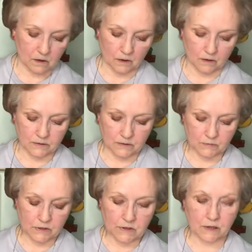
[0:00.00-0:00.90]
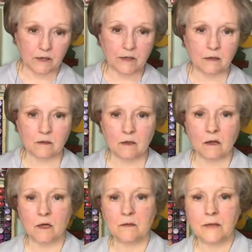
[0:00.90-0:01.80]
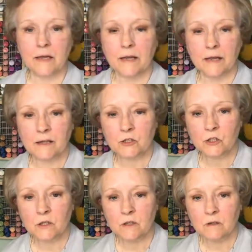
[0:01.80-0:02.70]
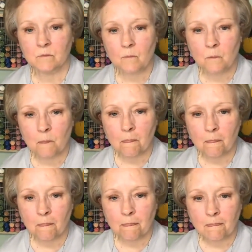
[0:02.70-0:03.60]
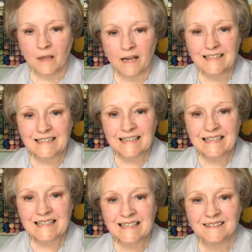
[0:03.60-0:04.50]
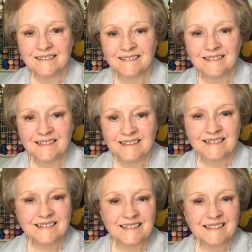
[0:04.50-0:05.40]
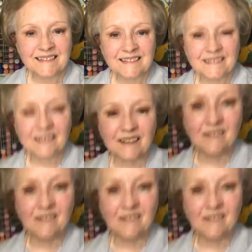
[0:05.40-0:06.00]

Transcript: All right, so I'm just cutting along the edge. Hi, Denise. All